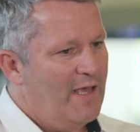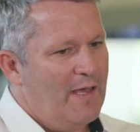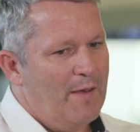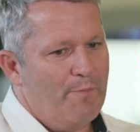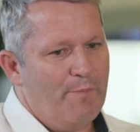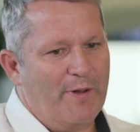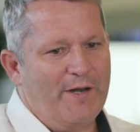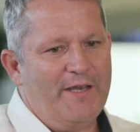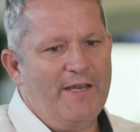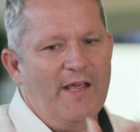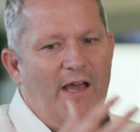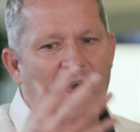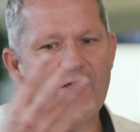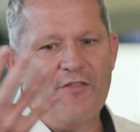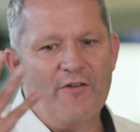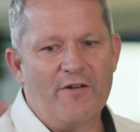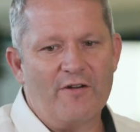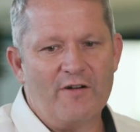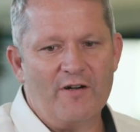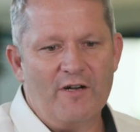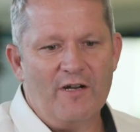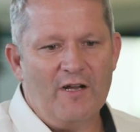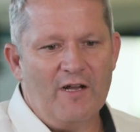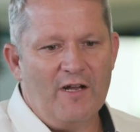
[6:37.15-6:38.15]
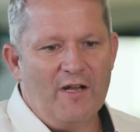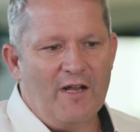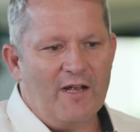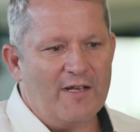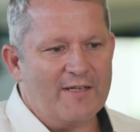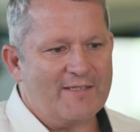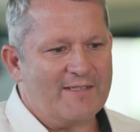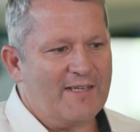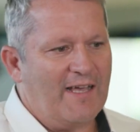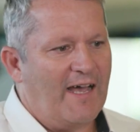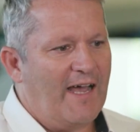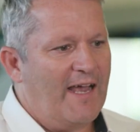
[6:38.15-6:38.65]
but the other
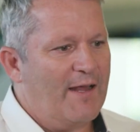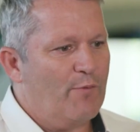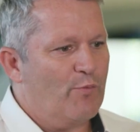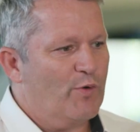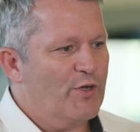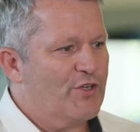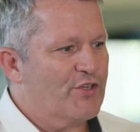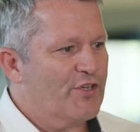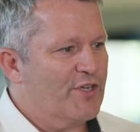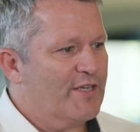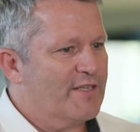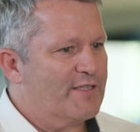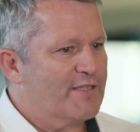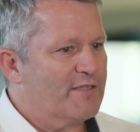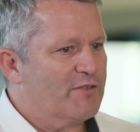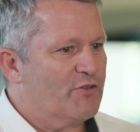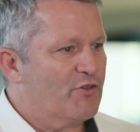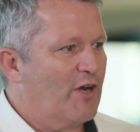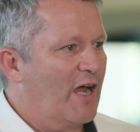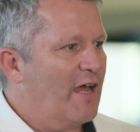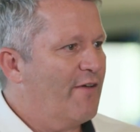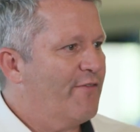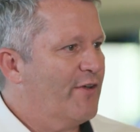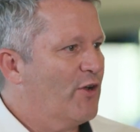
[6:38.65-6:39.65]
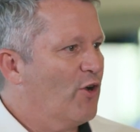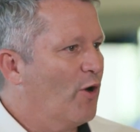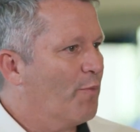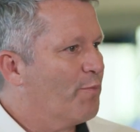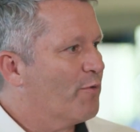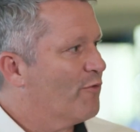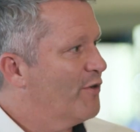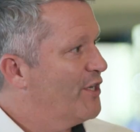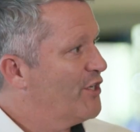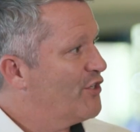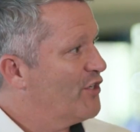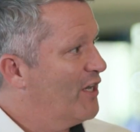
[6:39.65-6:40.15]
side, which is driving
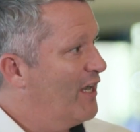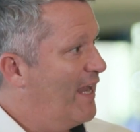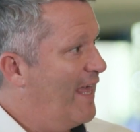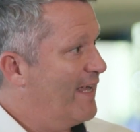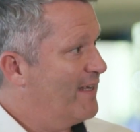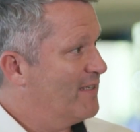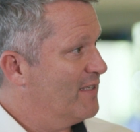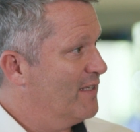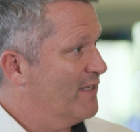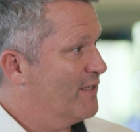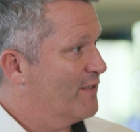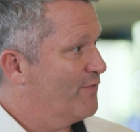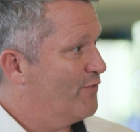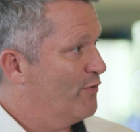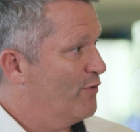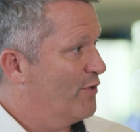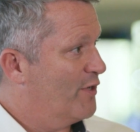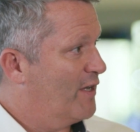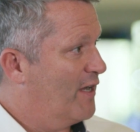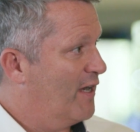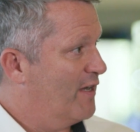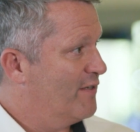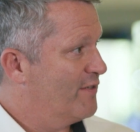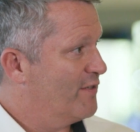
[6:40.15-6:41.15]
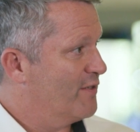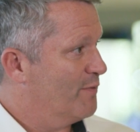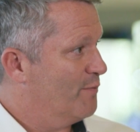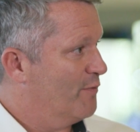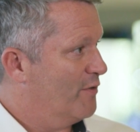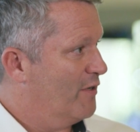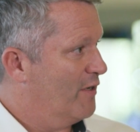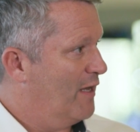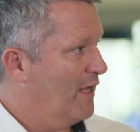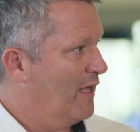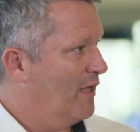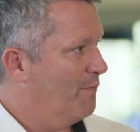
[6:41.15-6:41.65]
operational excellence for your
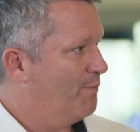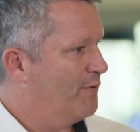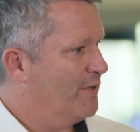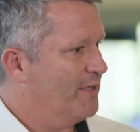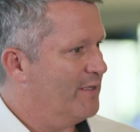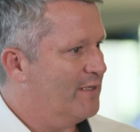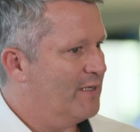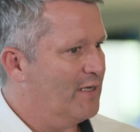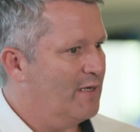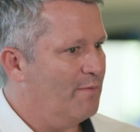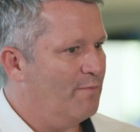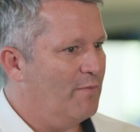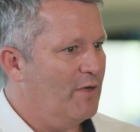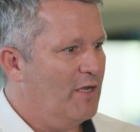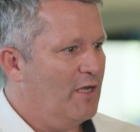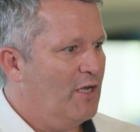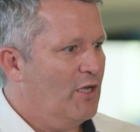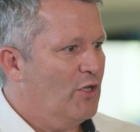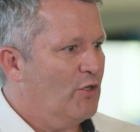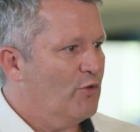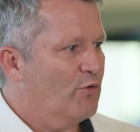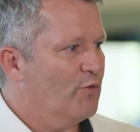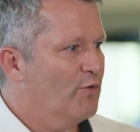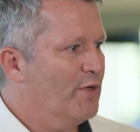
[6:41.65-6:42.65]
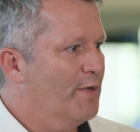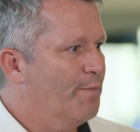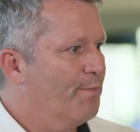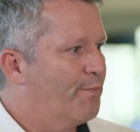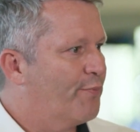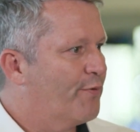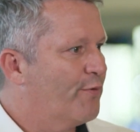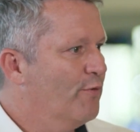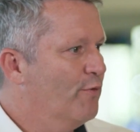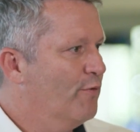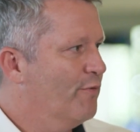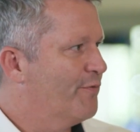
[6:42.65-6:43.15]
customer, helping them to
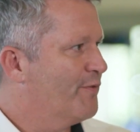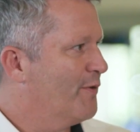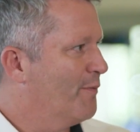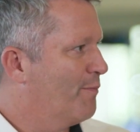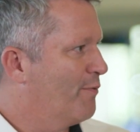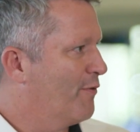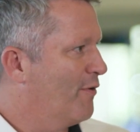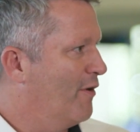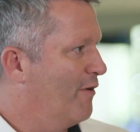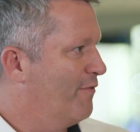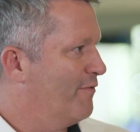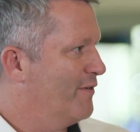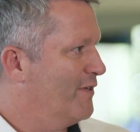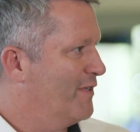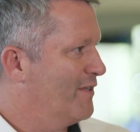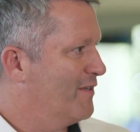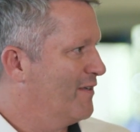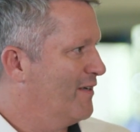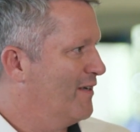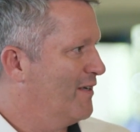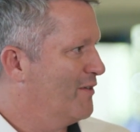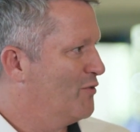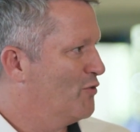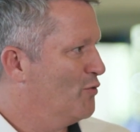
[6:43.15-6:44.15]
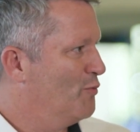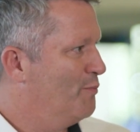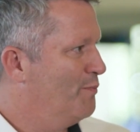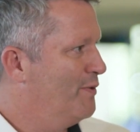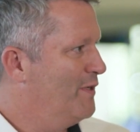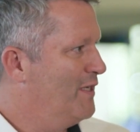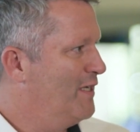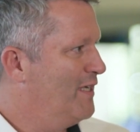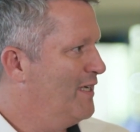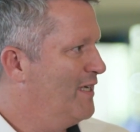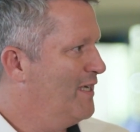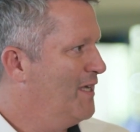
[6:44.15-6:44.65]
improve the profit, to
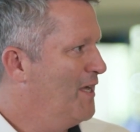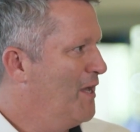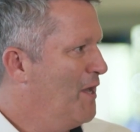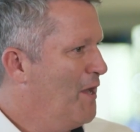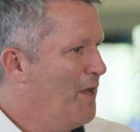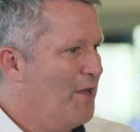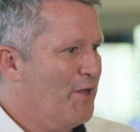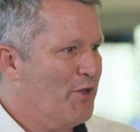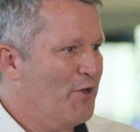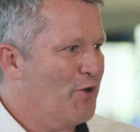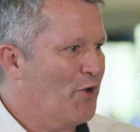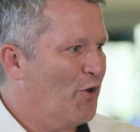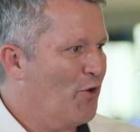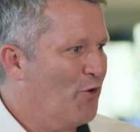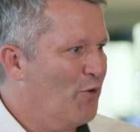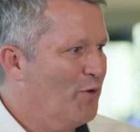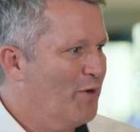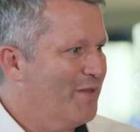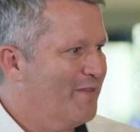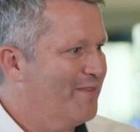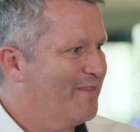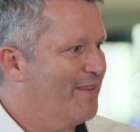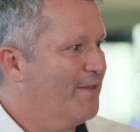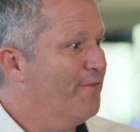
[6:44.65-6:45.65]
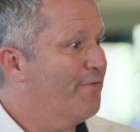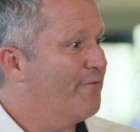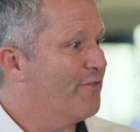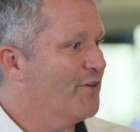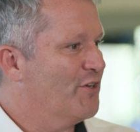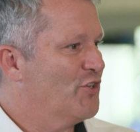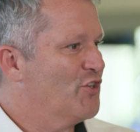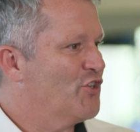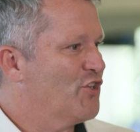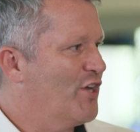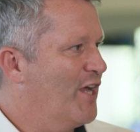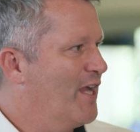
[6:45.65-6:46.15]
be
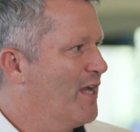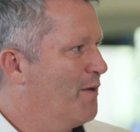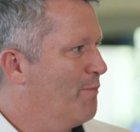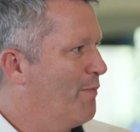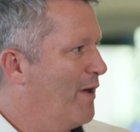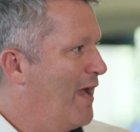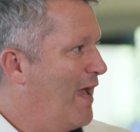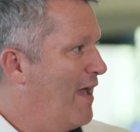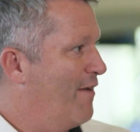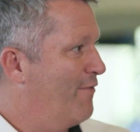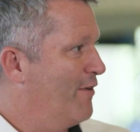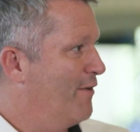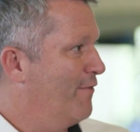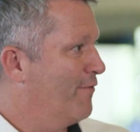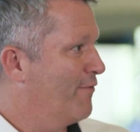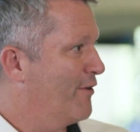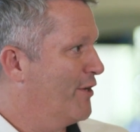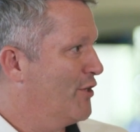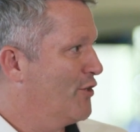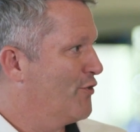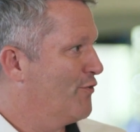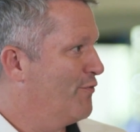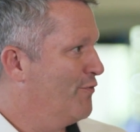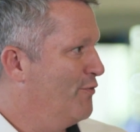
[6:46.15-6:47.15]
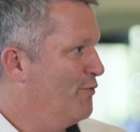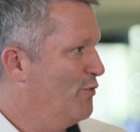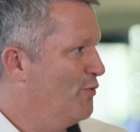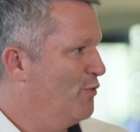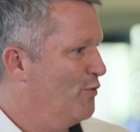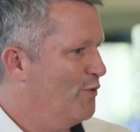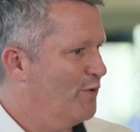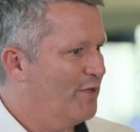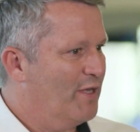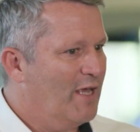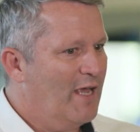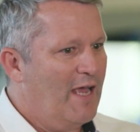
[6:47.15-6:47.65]
differentiated by having fresh food,